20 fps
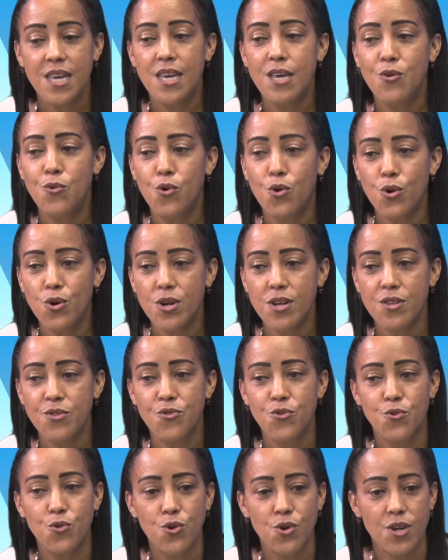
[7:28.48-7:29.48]
in order
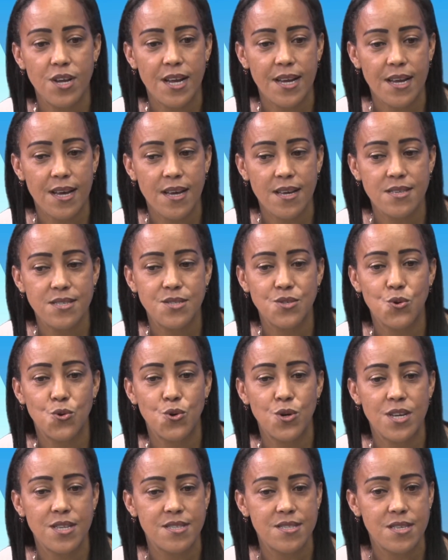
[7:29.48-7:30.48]
to organize all
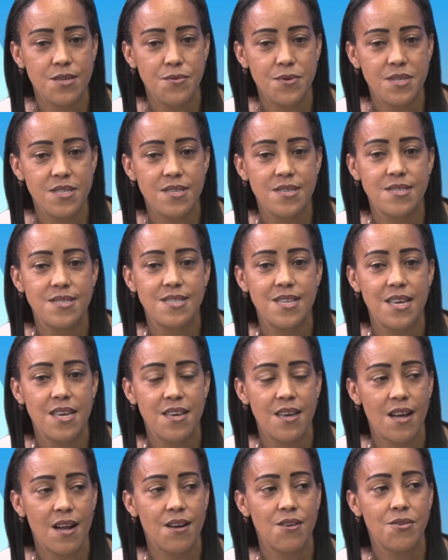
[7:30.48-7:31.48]
activities that
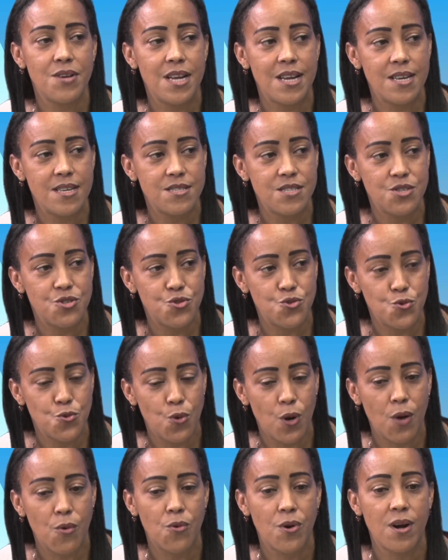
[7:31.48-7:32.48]
are related to
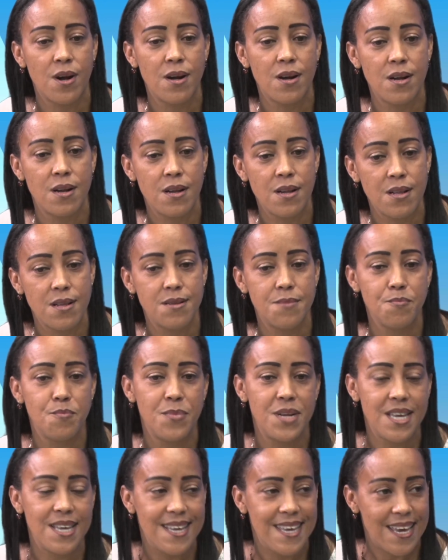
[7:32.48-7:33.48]
our
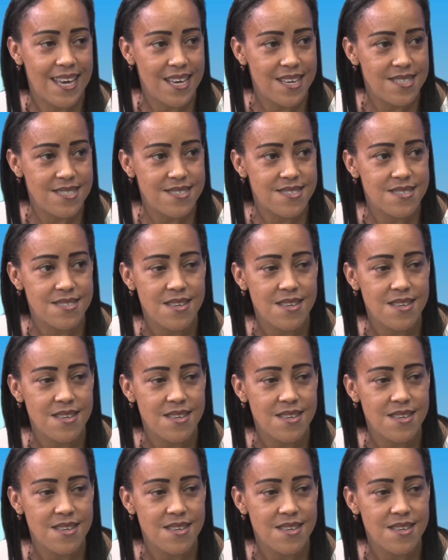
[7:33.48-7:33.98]
brigades